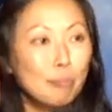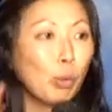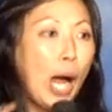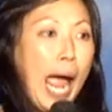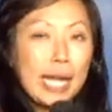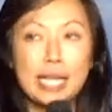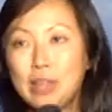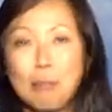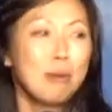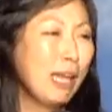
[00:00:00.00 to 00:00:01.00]
Braddy,
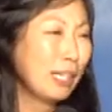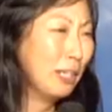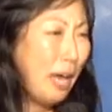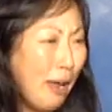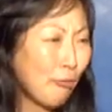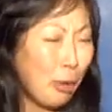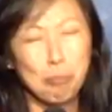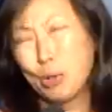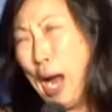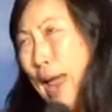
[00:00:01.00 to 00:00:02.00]
that'd be my little name for
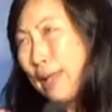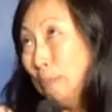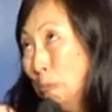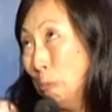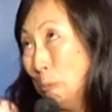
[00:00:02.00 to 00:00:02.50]
him, Braddy.